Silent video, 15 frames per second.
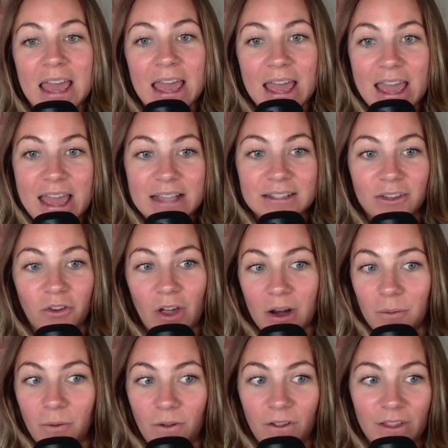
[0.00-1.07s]
is
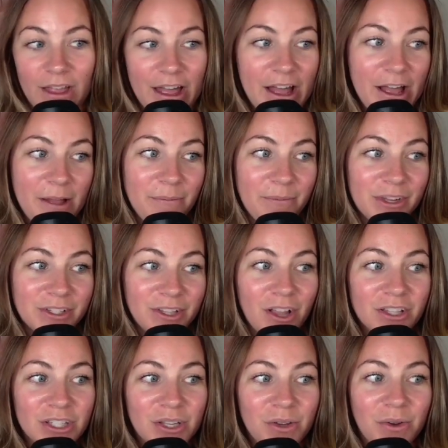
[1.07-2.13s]
incredible. There's
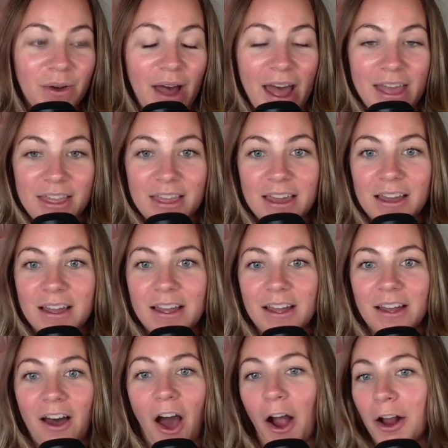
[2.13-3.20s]
also, I think,
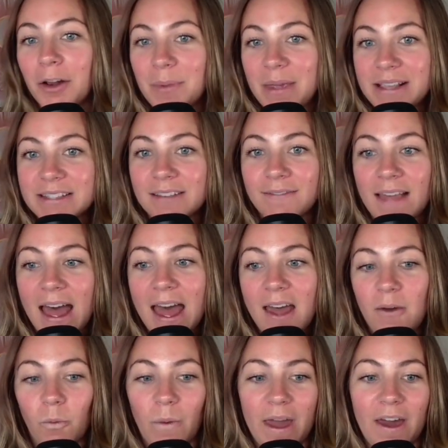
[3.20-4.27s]
a heart piece of
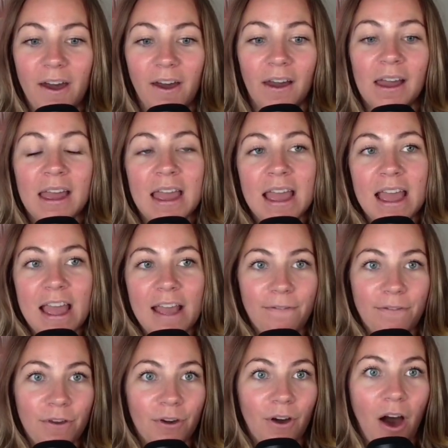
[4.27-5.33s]
that, where
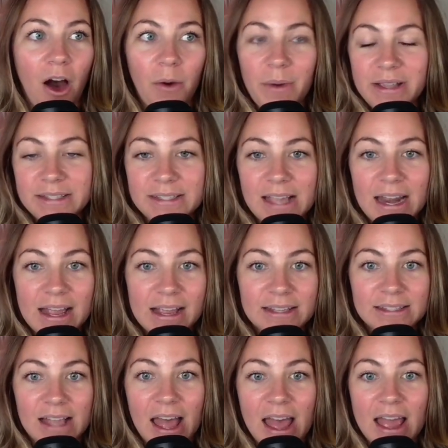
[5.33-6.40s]
if you're always setting
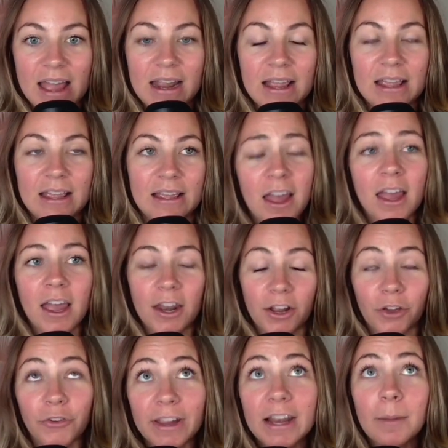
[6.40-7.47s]
aside an
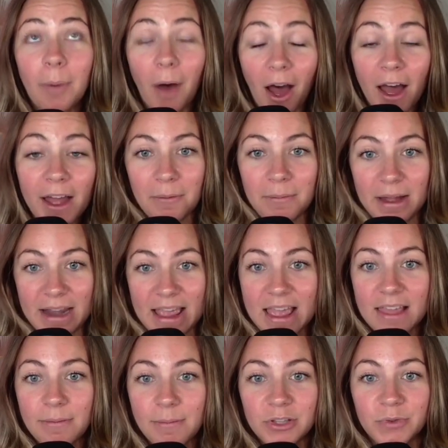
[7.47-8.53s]
agreed upon
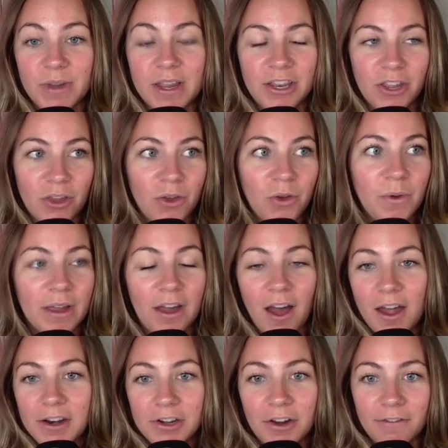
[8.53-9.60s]
money between you and
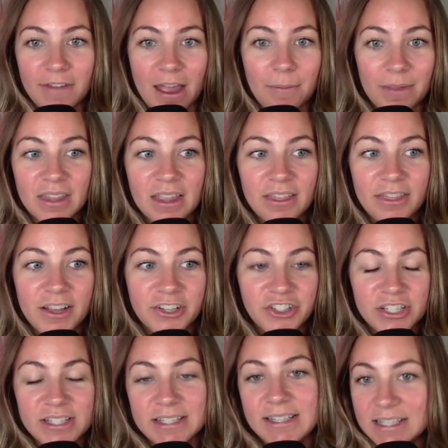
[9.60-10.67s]
God and your family, there's
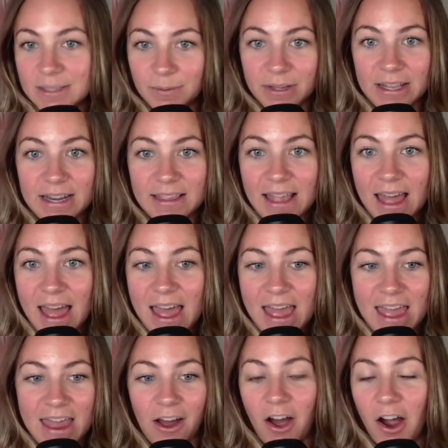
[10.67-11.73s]
just a discipline in that
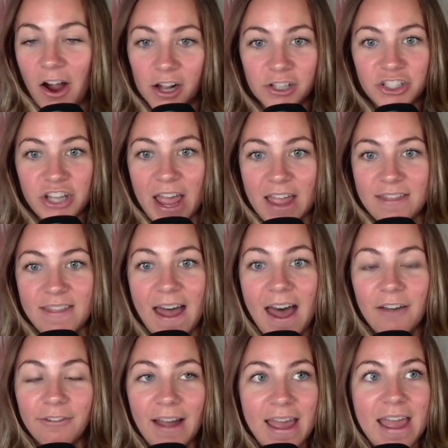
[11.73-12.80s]
and a heart check in
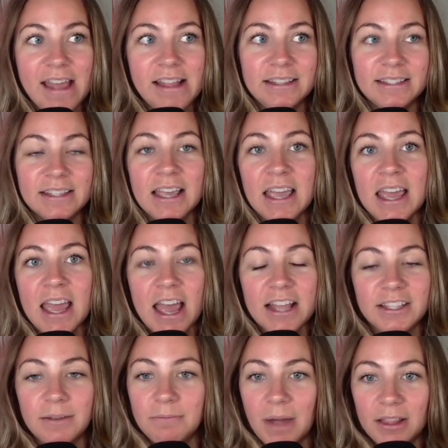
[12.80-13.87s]
that, right? It's
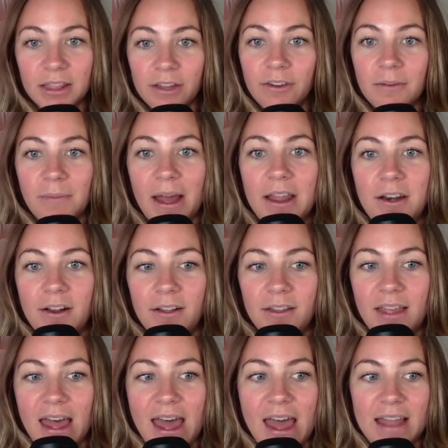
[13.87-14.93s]
a monthly reminder
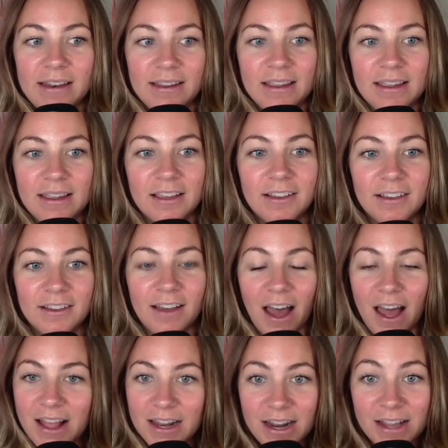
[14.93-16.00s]
that
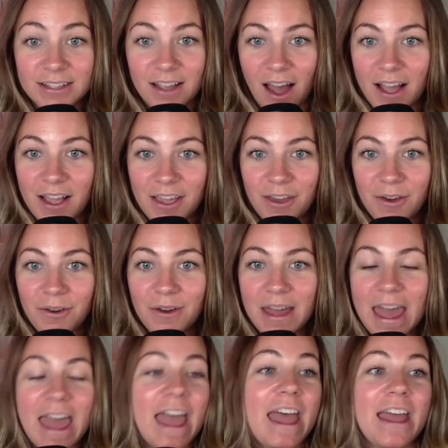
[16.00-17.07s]
God has got you
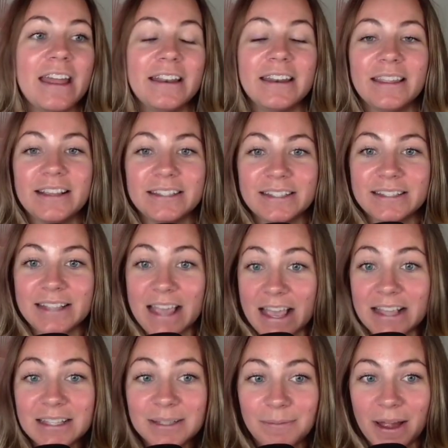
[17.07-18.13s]
and this is
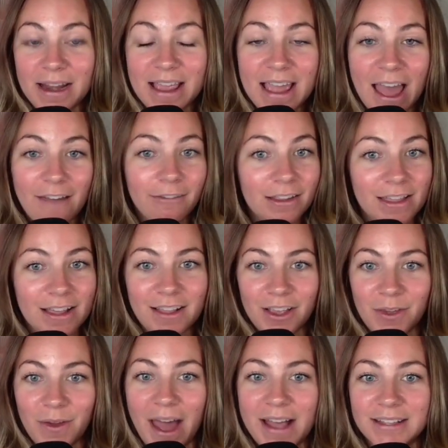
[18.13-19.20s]
his money. Everything that
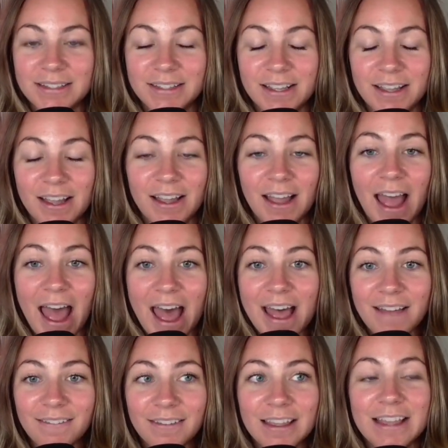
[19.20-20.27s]
you
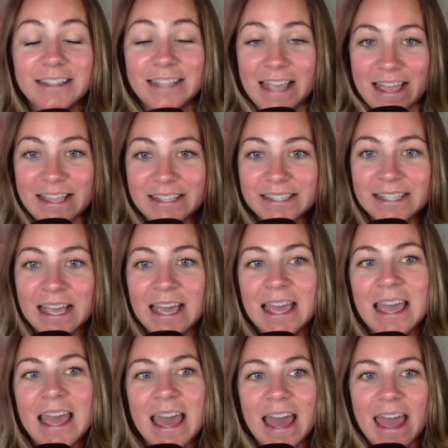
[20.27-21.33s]
have is his,
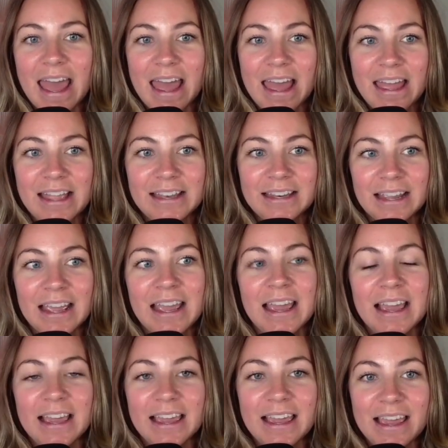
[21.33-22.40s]
and
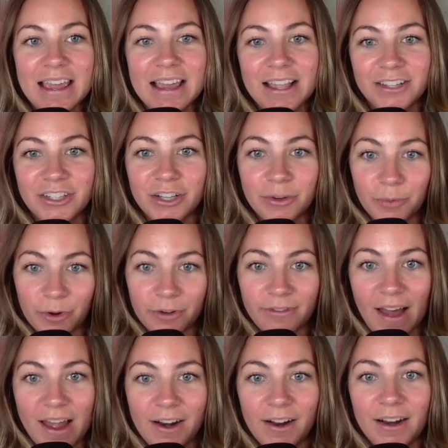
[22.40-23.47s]
he is your
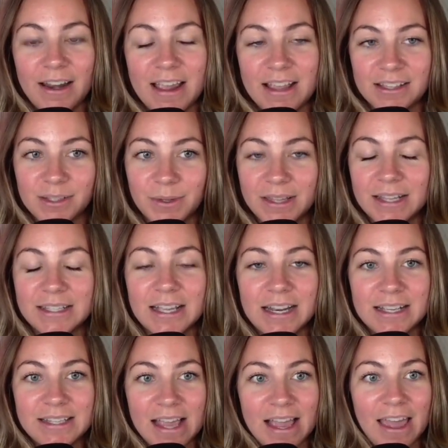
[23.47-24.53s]
provider, and he's the one that's going
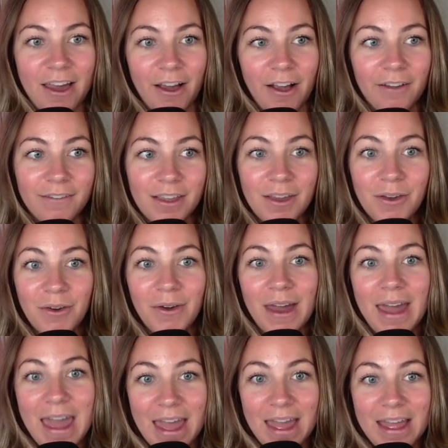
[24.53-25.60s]
to take care of you.
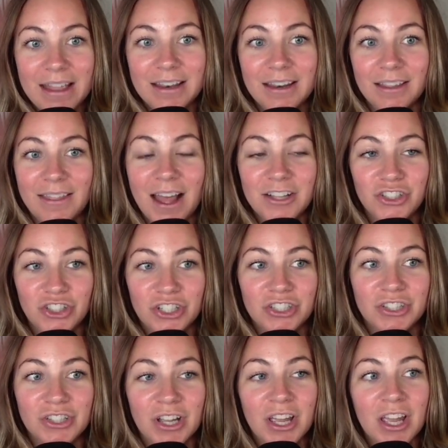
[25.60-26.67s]
And that's
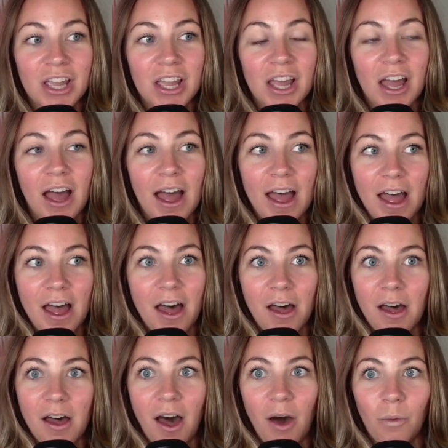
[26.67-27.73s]
just
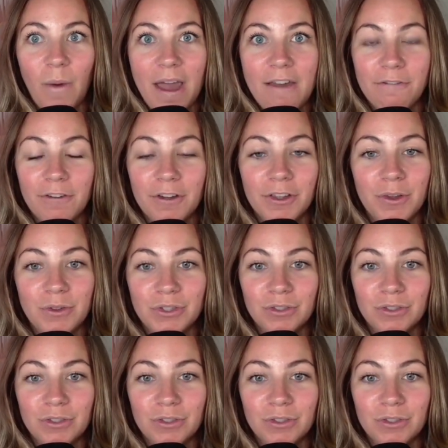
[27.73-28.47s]
a way for you to